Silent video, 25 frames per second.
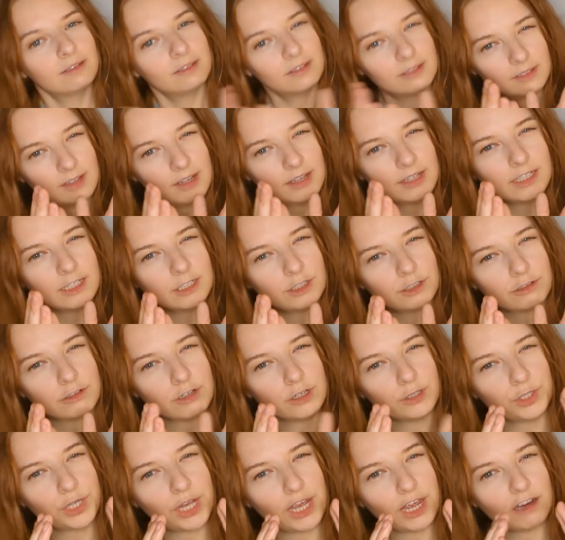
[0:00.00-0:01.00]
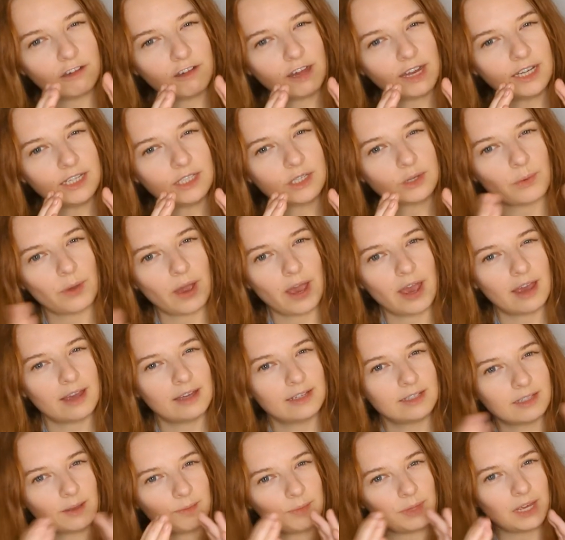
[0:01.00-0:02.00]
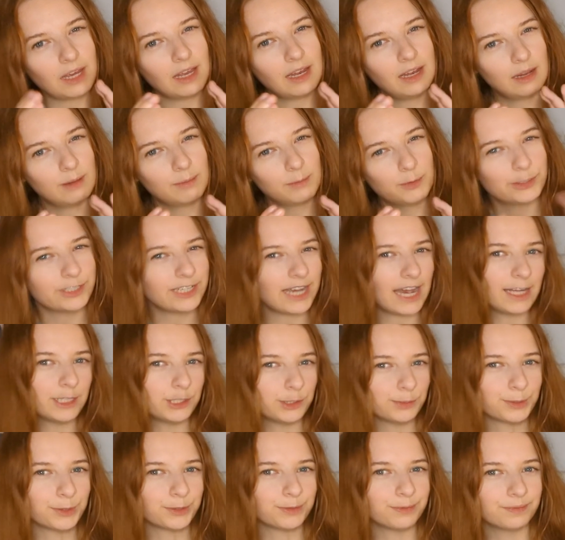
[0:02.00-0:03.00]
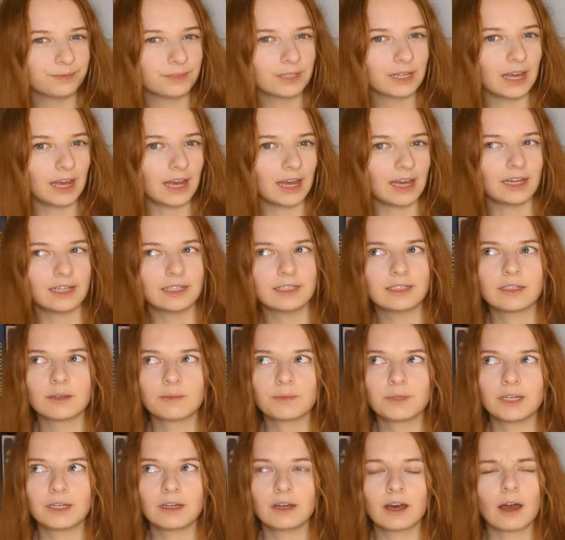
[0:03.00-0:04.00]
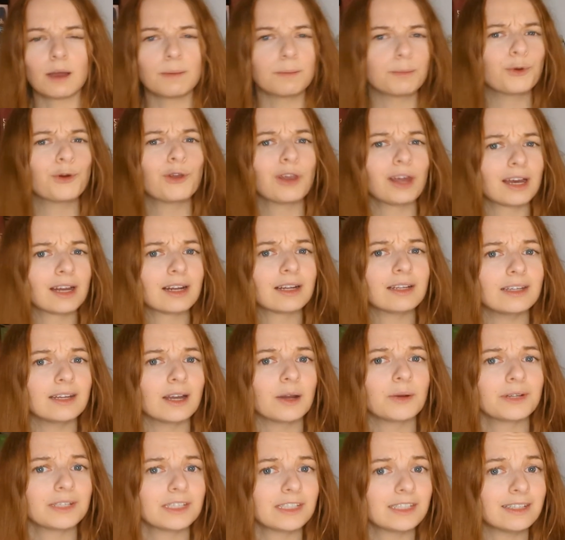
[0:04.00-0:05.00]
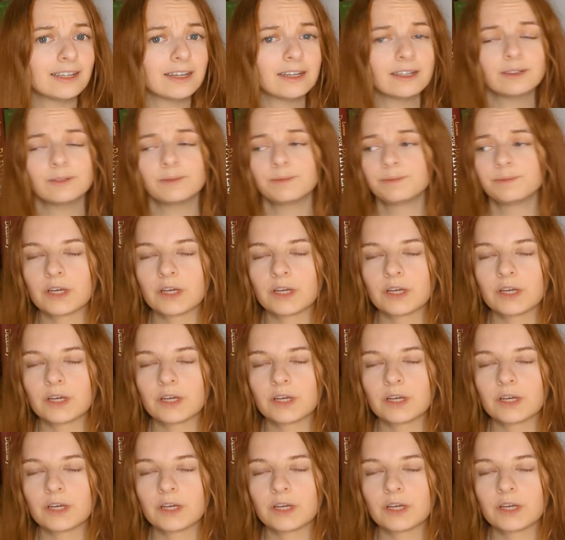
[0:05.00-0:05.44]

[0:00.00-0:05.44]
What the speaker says: learning to crochet a granny square is something a little more tangible and something that I'm more likely going to do.